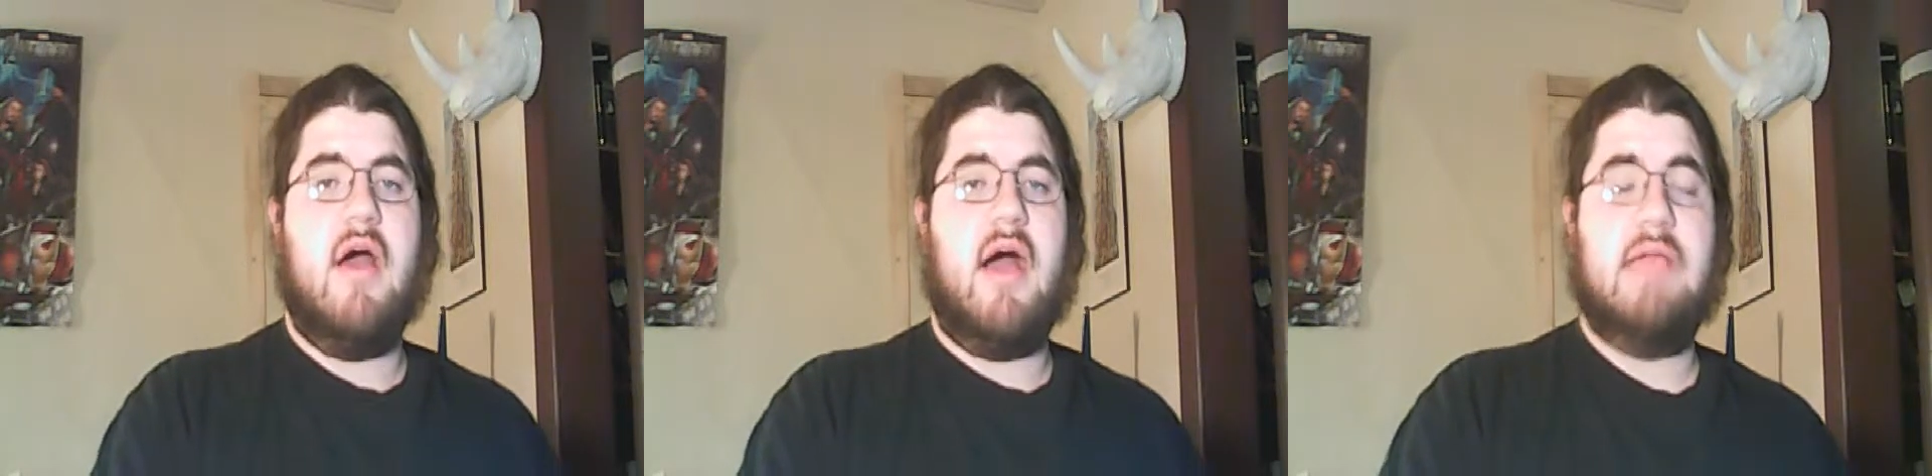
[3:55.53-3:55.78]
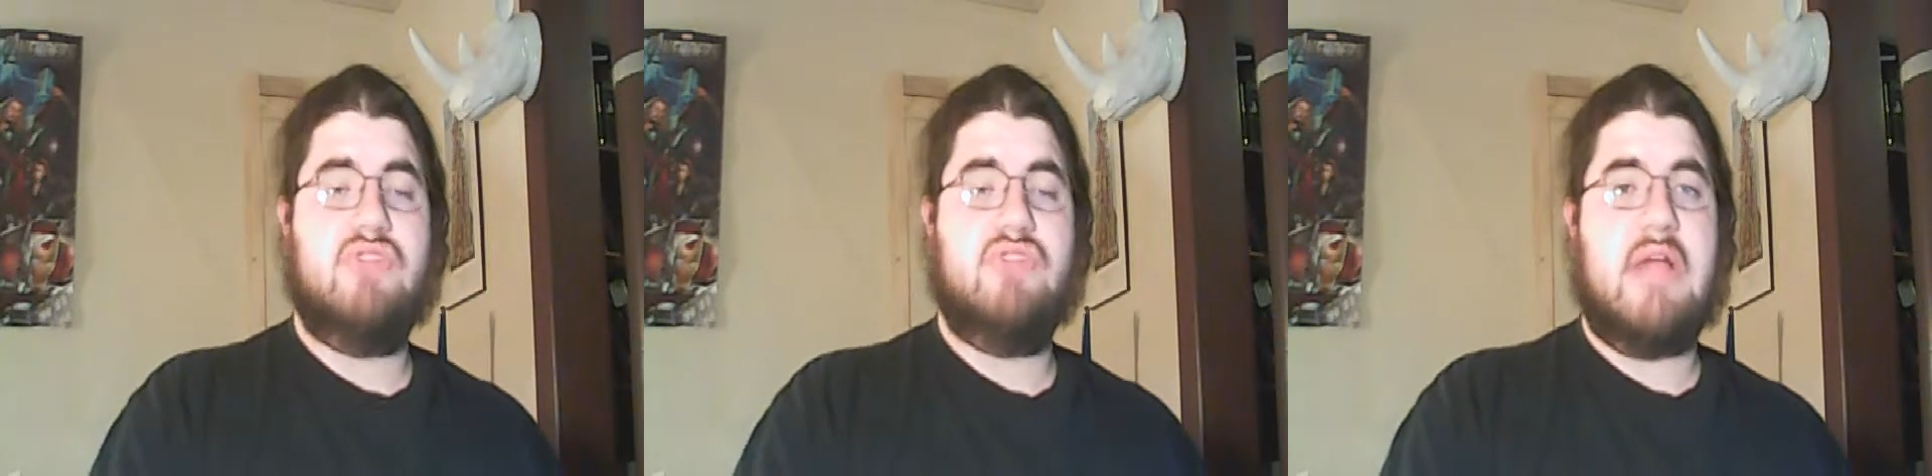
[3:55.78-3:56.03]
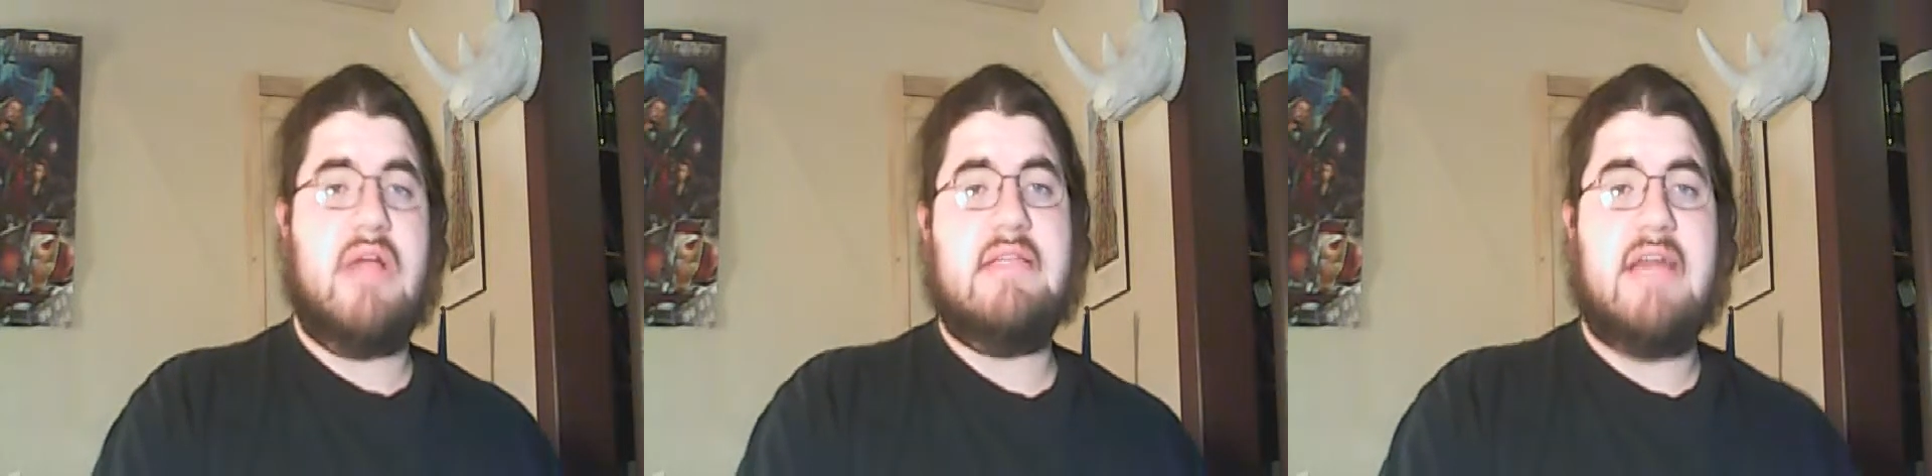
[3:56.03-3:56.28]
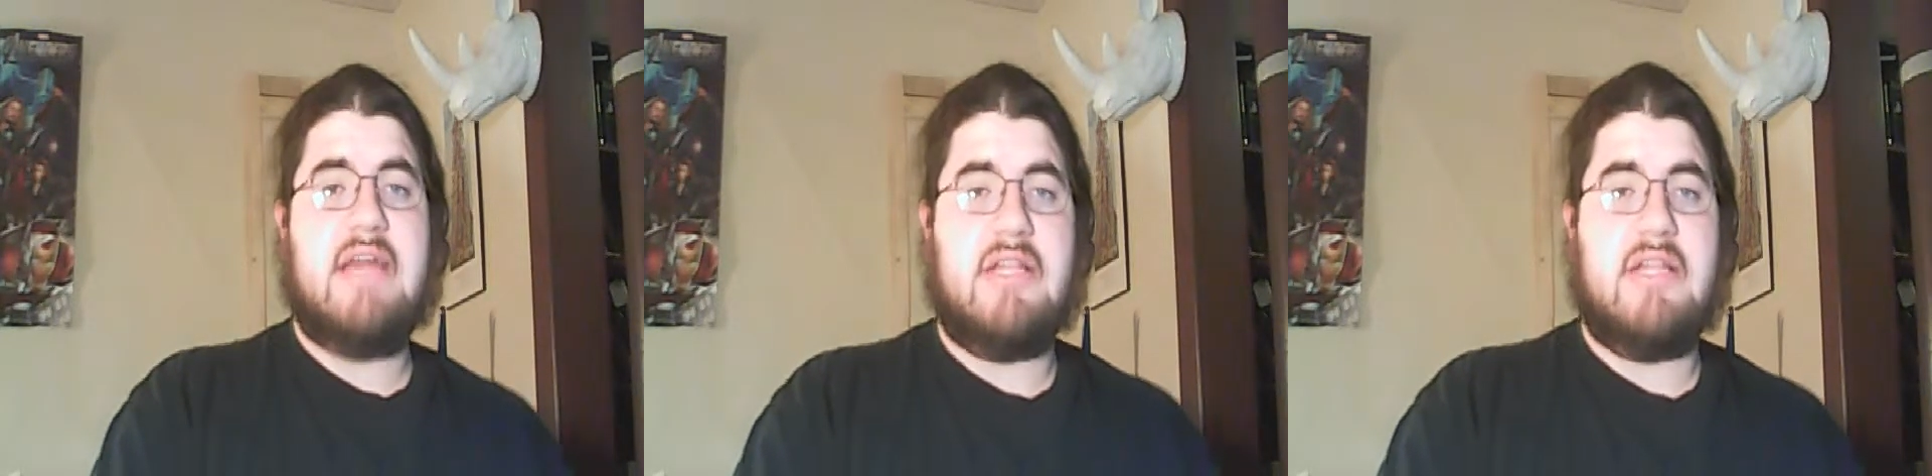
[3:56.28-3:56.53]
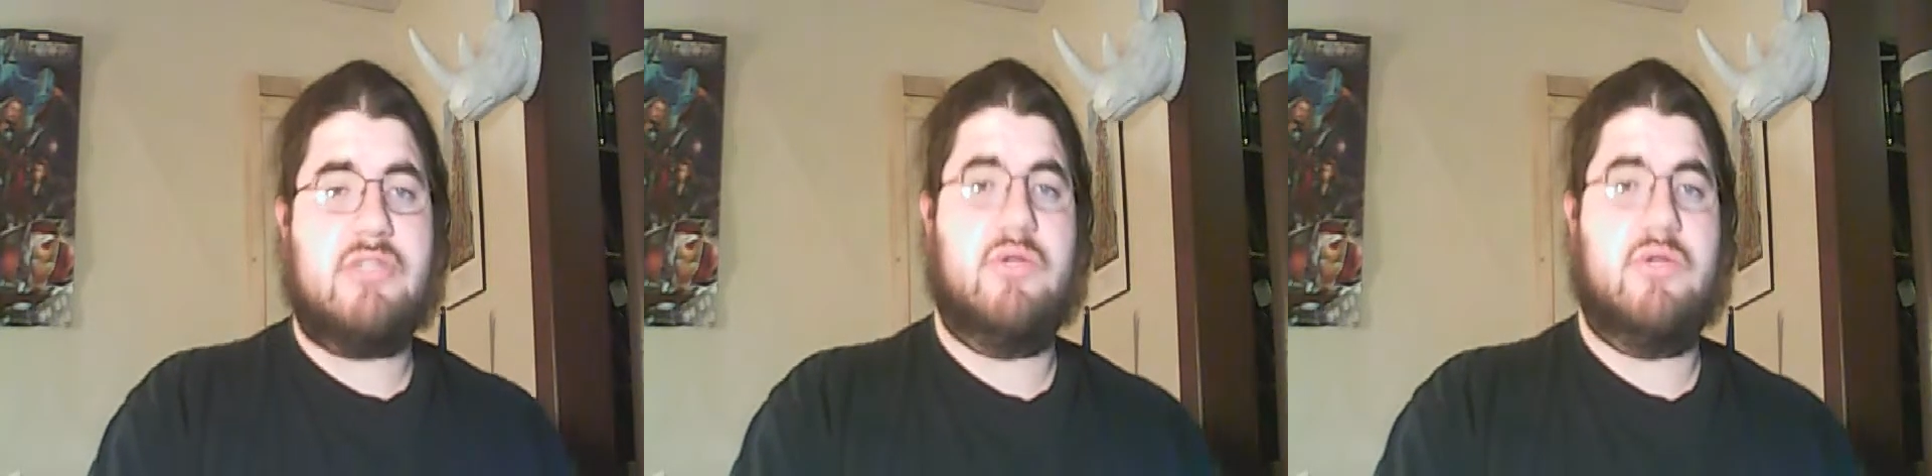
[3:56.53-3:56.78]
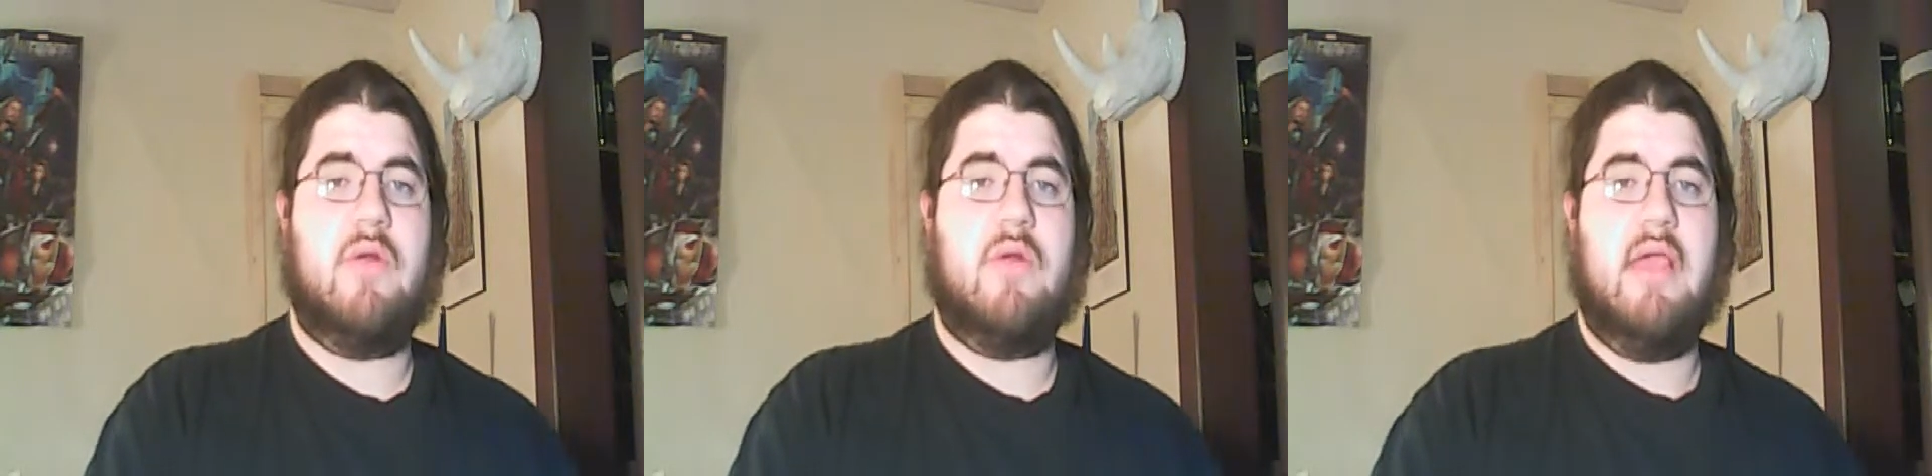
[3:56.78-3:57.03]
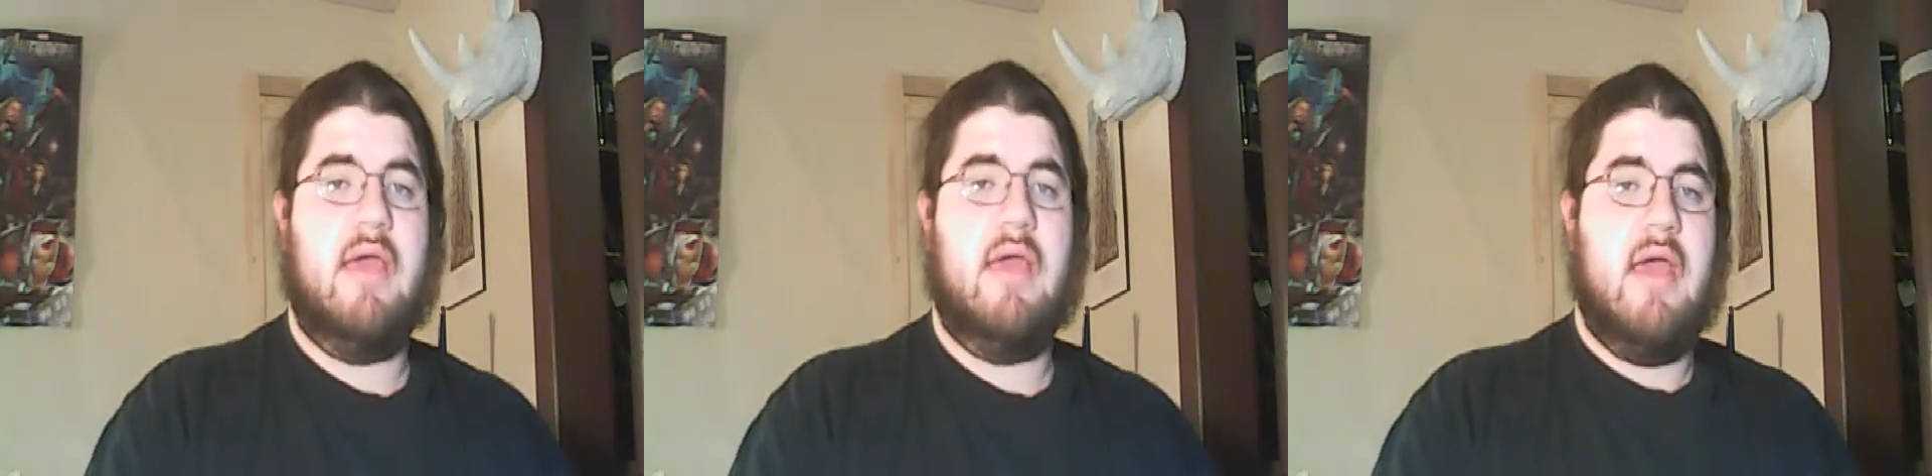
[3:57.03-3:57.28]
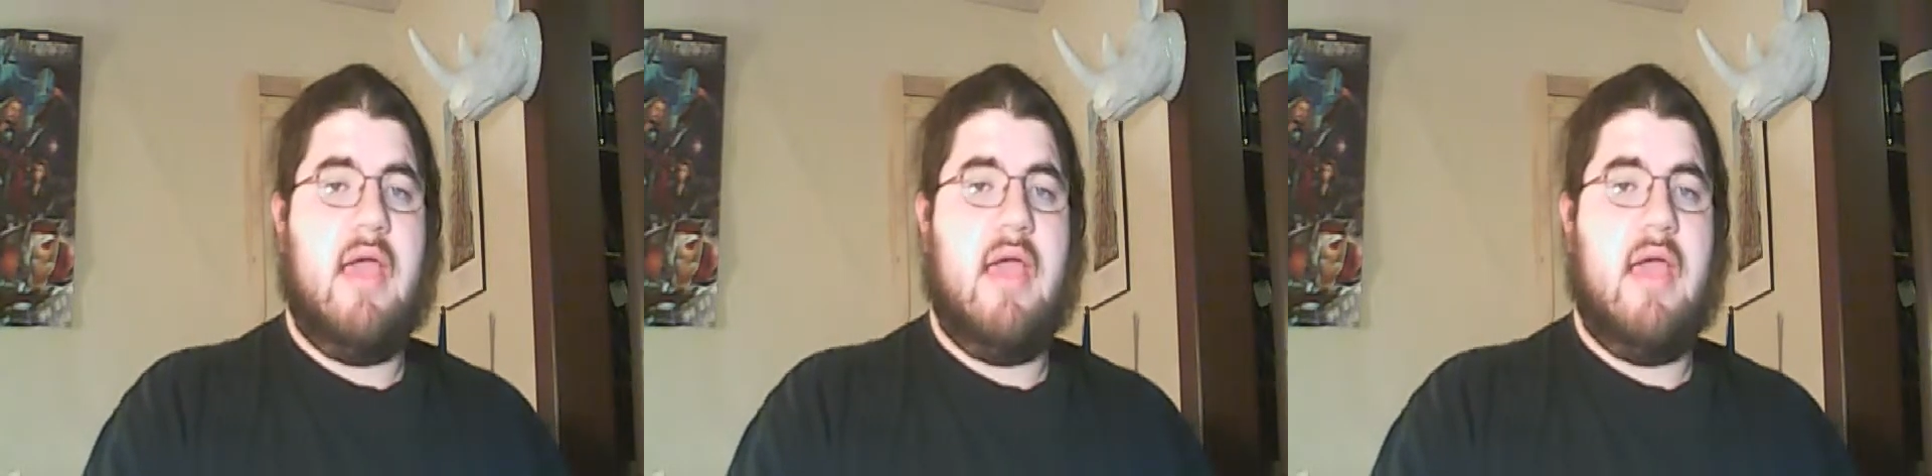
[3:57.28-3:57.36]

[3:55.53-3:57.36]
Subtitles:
I am trying to tell a story,